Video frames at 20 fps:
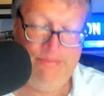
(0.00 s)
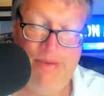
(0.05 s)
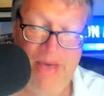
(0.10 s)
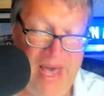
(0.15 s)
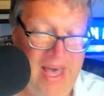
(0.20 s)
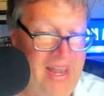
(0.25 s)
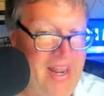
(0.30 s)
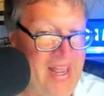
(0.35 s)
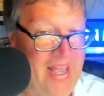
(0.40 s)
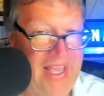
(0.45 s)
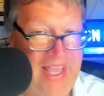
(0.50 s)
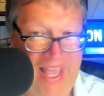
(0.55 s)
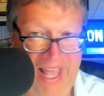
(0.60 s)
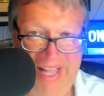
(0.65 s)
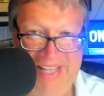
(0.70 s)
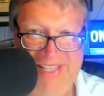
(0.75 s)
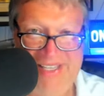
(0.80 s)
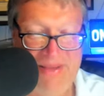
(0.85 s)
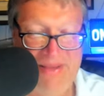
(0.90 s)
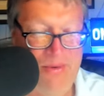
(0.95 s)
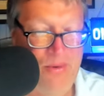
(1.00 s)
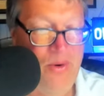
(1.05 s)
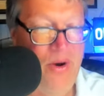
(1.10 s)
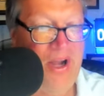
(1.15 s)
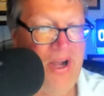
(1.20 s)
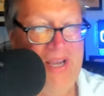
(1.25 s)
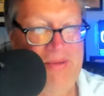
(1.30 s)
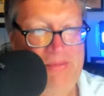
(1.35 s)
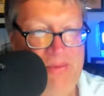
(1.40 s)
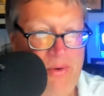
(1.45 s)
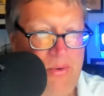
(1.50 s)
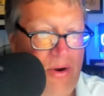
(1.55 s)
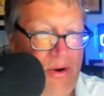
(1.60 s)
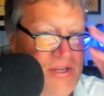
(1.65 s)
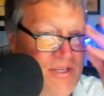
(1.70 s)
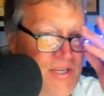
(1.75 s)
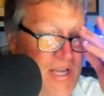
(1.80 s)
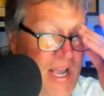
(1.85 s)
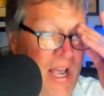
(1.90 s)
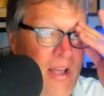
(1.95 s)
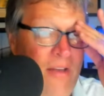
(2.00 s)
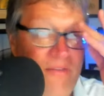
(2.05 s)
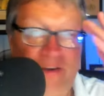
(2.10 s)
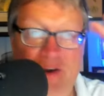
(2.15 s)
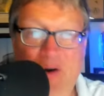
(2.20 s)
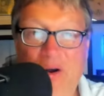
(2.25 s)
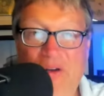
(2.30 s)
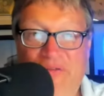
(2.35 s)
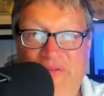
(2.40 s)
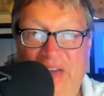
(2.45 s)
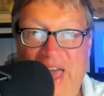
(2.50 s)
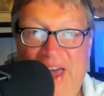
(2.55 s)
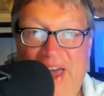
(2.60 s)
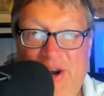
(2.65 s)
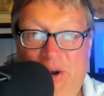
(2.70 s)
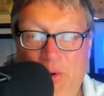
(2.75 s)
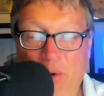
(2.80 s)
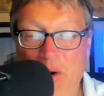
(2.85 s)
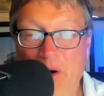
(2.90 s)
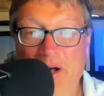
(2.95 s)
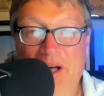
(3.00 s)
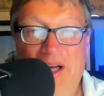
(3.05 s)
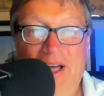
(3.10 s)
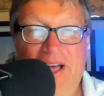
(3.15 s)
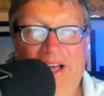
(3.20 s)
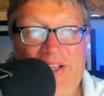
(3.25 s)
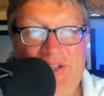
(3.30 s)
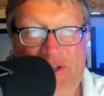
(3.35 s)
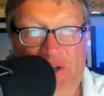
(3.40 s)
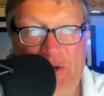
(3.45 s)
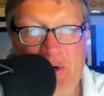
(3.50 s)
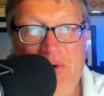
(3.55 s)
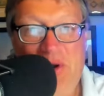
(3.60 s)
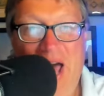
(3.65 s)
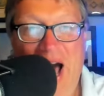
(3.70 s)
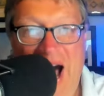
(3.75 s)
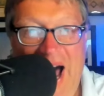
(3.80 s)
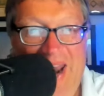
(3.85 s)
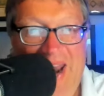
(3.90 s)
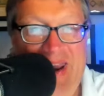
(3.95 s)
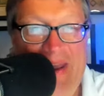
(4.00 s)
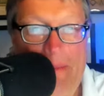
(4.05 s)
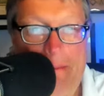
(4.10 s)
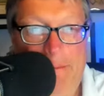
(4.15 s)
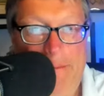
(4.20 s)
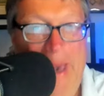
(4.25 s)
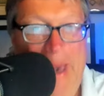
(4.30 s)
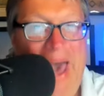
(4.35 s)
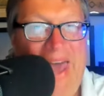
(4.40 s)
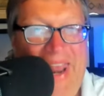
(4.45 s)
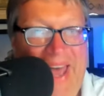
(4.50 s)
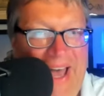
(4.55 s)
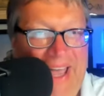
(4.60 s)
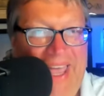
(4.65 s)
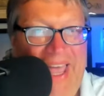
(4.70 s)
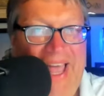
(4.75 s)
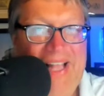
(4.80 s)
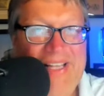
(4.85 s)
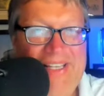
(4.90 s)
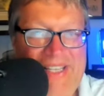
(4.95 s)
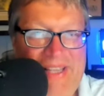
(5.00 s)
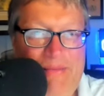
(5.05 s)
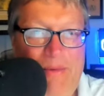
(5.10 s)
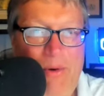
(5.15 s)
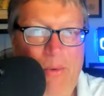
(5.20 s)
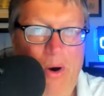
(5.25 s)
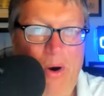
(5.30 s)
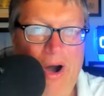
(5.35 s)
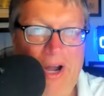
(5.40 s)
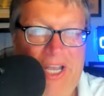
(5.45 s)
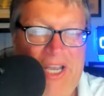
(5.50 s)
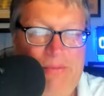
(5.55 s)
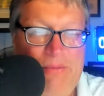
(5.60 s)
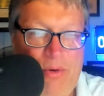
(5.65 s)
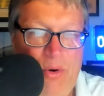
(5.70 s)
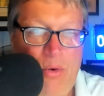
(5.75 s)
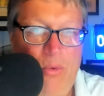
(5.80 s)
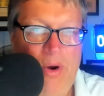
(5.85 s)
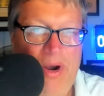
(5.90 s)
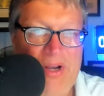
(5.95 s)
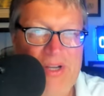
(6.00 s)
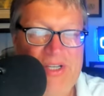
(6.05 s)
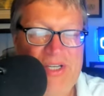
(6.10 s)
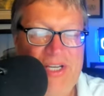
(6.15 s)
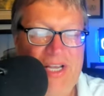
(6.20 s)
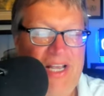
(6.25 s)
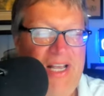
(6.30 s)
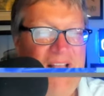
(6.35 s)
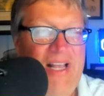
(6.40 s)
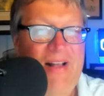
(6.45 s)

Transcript: bet against the Milwaukee Brewers. If you go to FanDuel, do not bet against the Milwaukee Brewers.